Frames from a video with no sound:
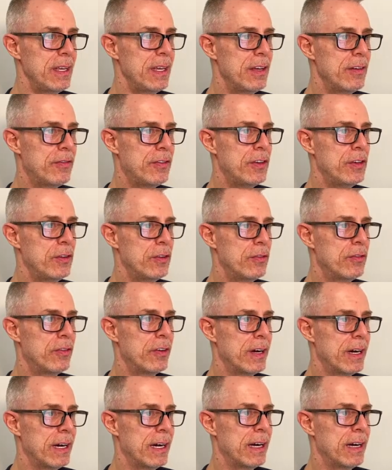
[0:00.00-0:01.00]
If you've
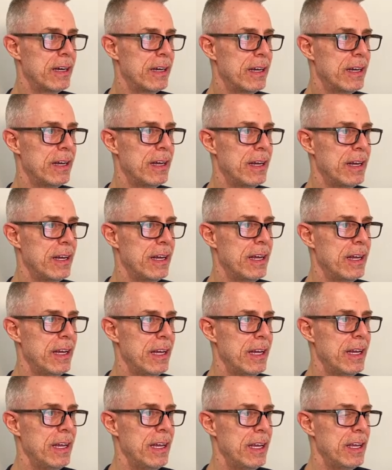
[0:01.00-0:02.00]

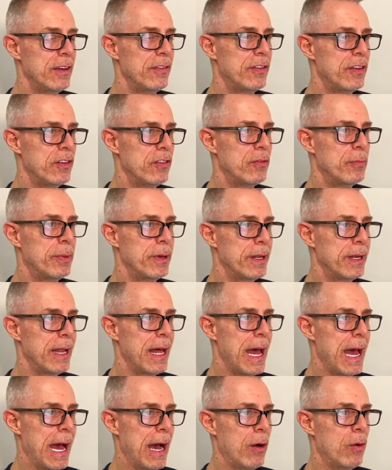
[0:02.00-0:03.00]
been
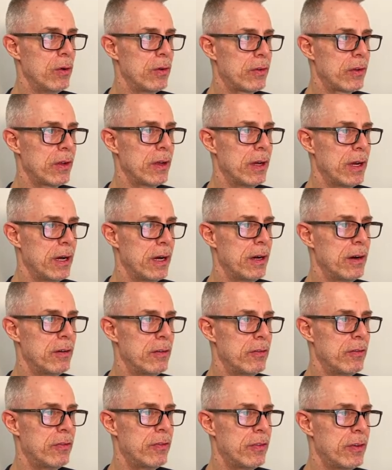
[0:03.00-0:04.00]
out
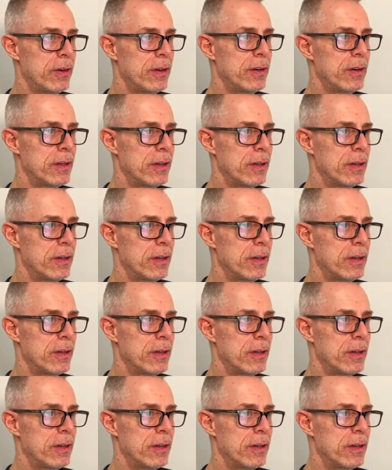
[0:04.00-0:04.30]
of